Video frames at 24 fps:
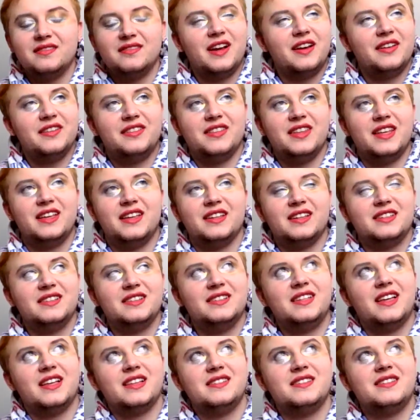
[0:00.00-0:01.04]
I think
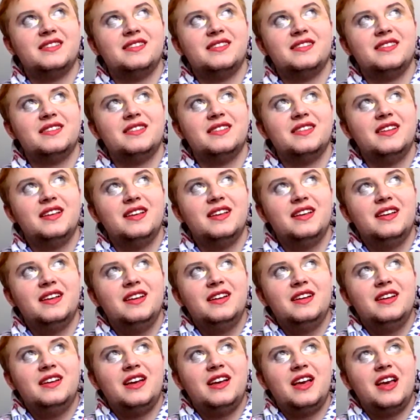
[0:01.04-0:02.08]
that's,
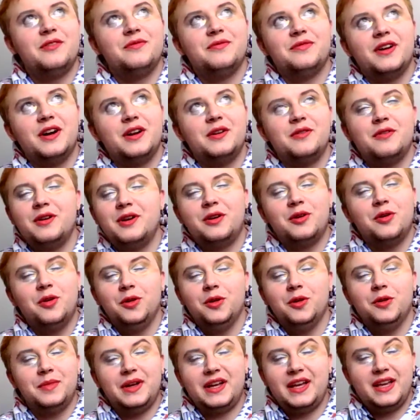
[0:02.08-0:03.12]
if I
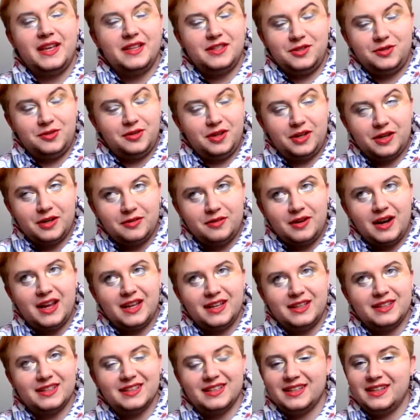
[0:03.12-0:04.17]
recall my history
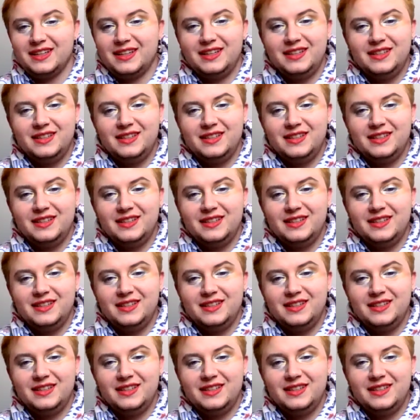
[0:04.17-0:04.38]
correctly.